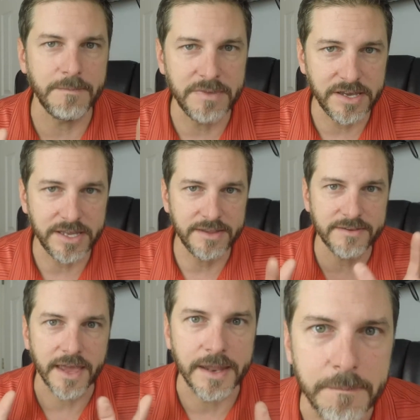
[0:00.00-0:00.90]

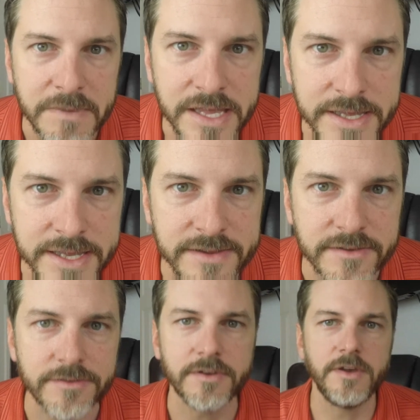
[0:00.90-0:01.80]
millions and
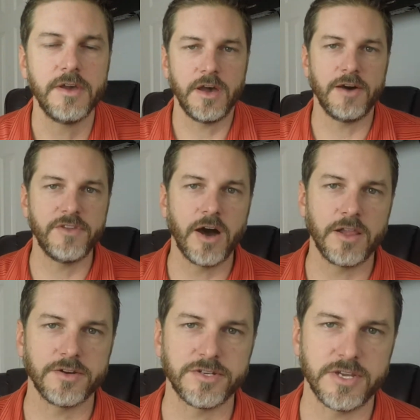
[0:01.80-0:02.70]
millions of
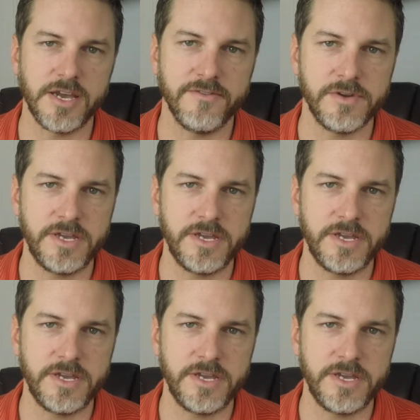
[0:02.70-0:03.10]
dollars every